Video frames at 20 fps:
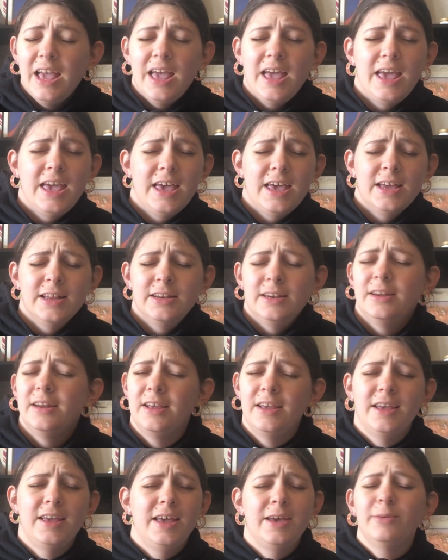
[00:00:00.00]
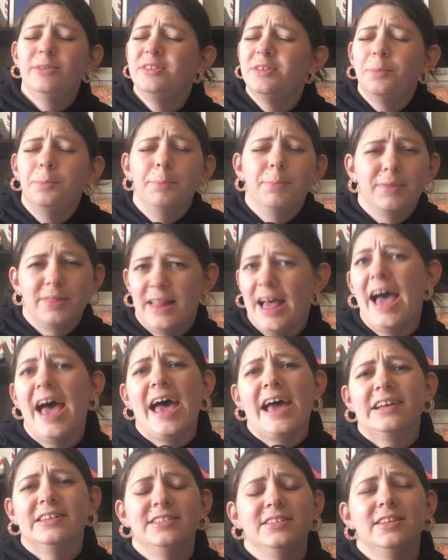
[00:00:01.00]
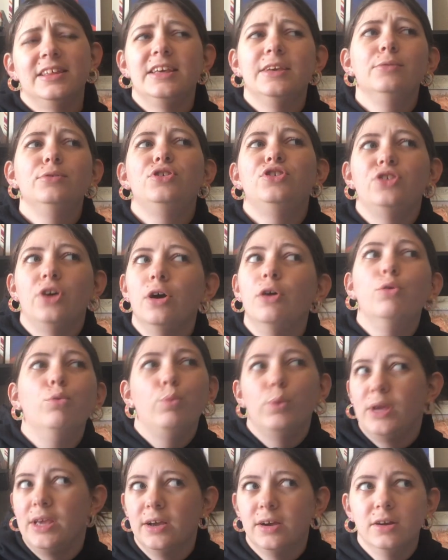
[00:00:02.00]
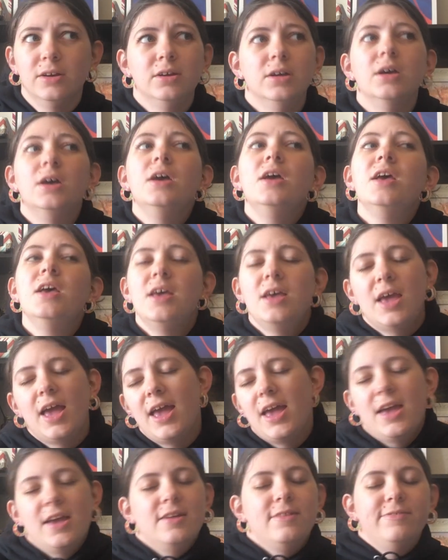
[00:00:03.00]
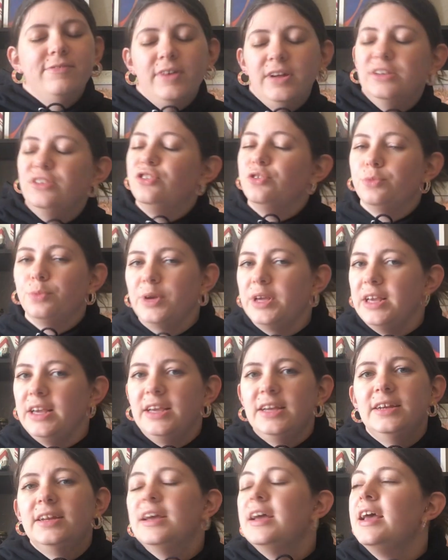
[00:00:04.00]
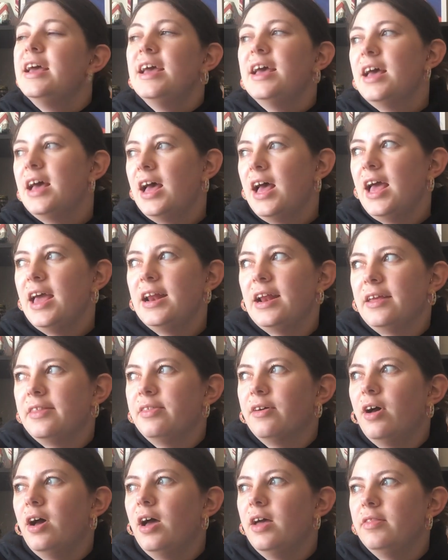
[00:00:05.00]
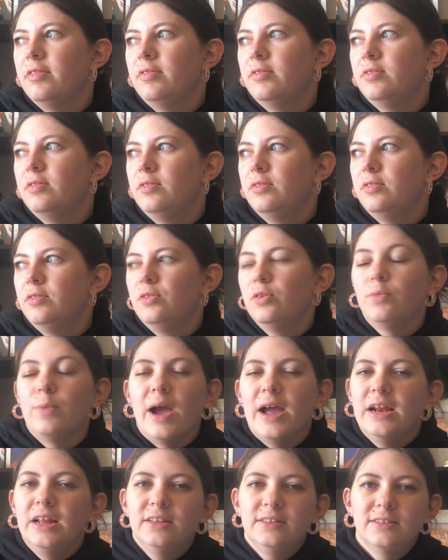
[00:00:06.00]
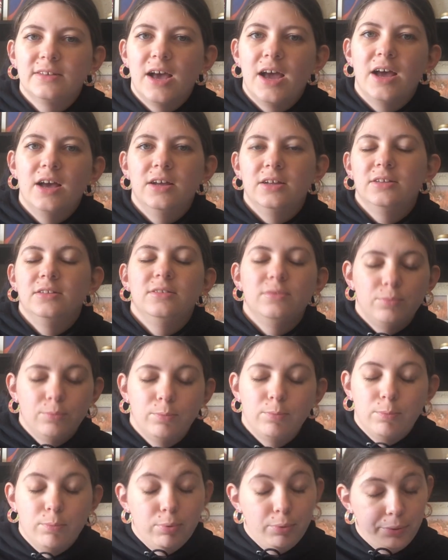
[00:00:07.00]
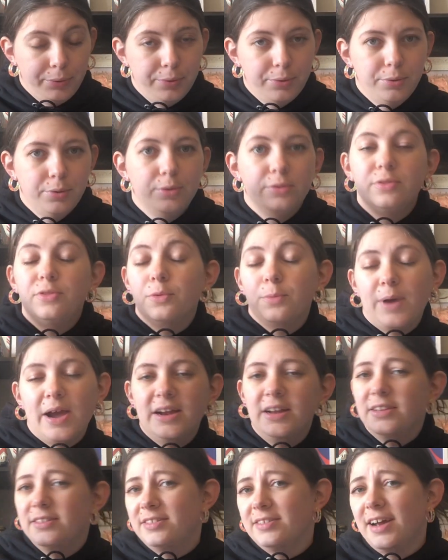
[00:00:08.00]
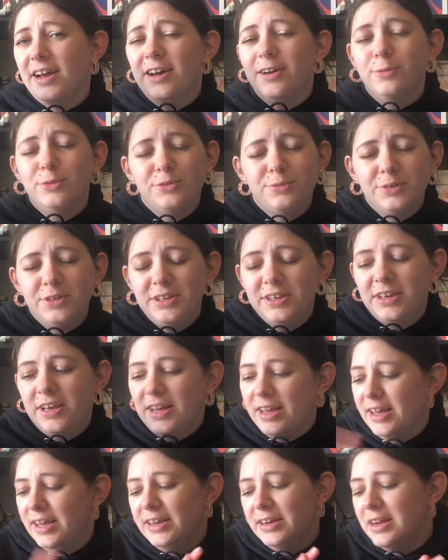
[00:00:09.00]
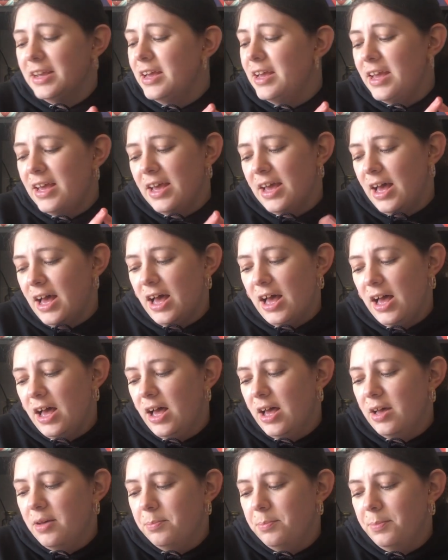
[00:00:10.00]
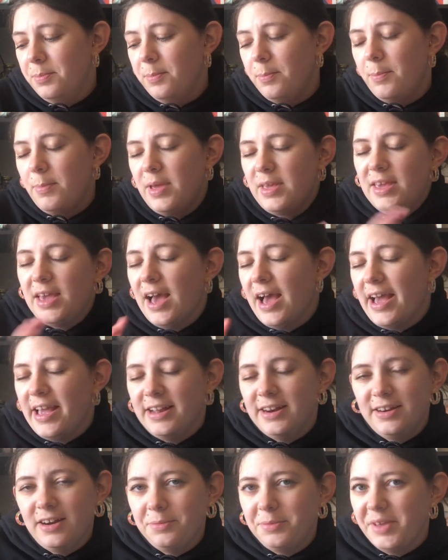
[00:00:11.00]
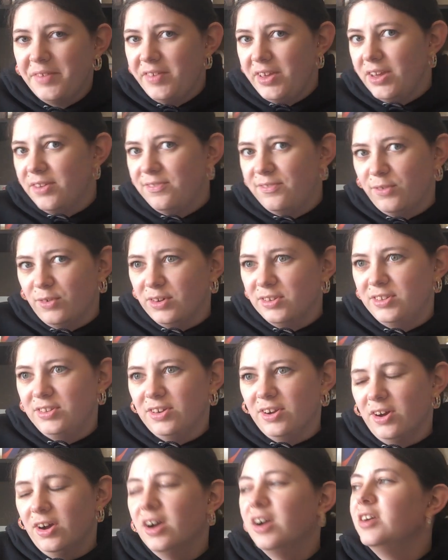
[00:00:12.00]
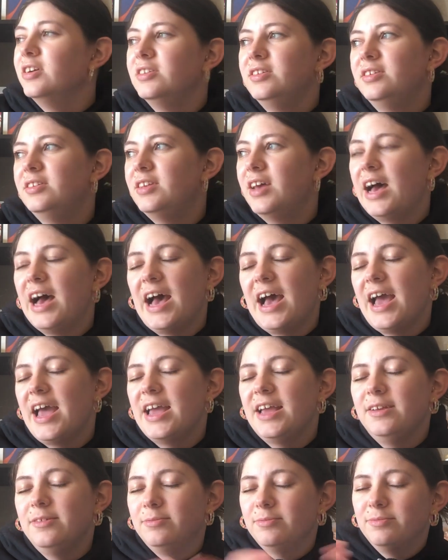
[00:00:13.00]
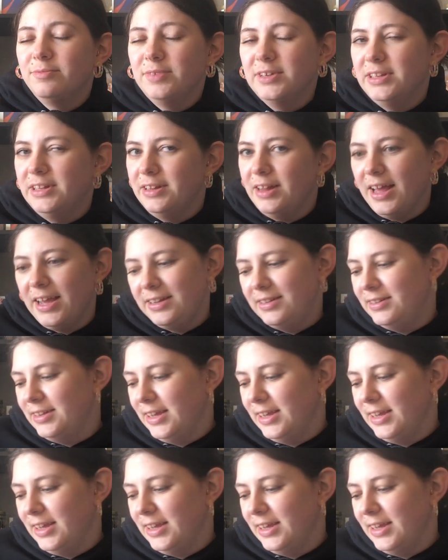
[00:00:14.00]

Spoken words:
And it was a blast. Like, it was so weird and fun to read. And I thought the writing style was really good. Yeah, I ended up giving it 4 stars. I really liked